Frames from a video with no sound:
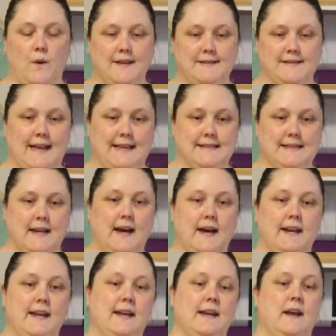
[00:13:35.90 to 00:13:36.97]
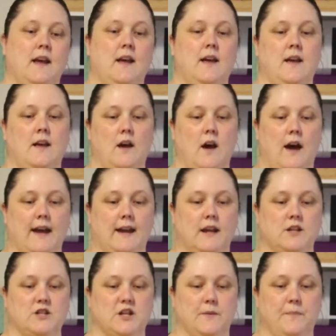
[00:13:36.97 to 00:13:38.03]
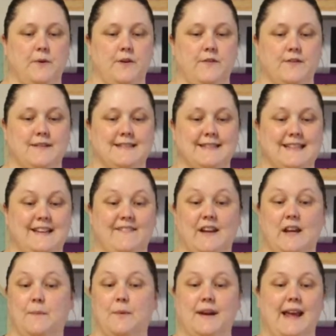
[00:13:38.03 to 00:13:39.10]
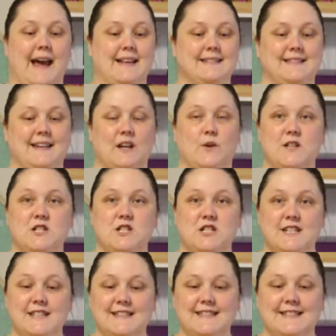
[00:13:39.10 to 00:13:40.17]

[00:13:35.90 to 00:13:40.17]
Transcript: that's cutting, I can jump over and see if anybody has any questions.